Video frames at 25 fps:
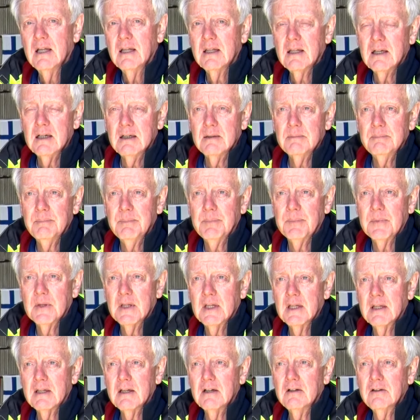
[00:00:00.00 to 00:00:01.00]
That
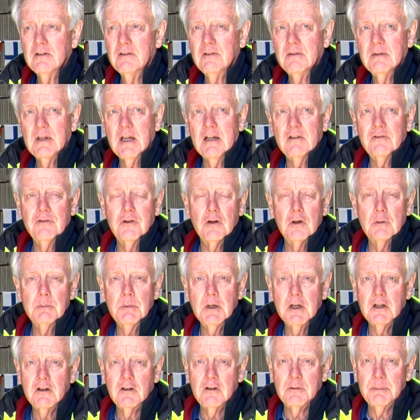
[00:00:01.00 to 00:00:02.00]

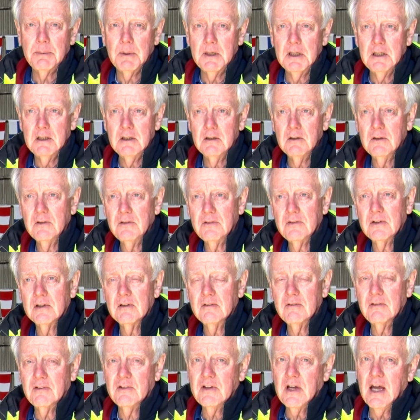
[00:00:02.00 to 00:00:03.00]
formwork is being used
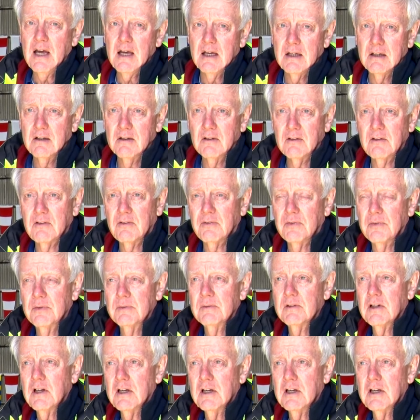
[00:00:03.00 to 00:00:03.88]
as stands